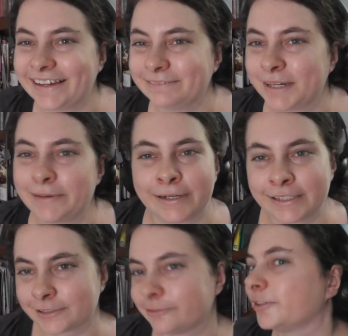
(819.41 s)
Maybe I
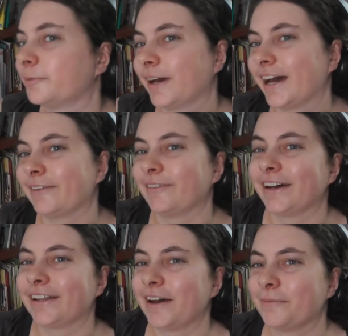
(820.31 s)
should feel bad
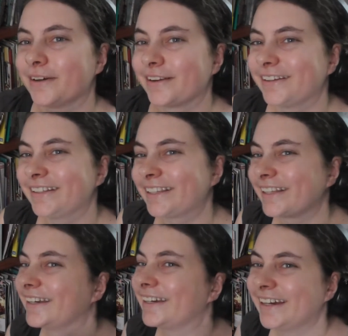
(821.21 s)
about that, but
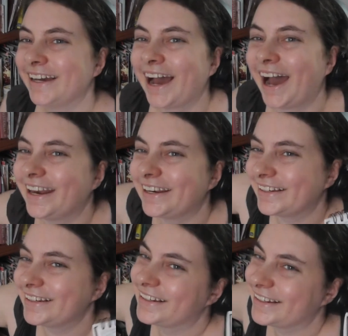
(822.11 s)
see, I
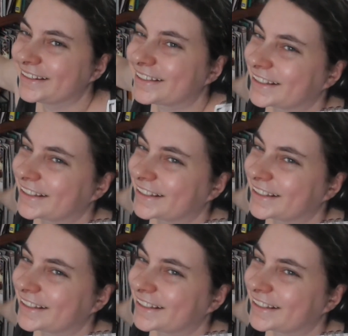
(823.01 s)
didn't need to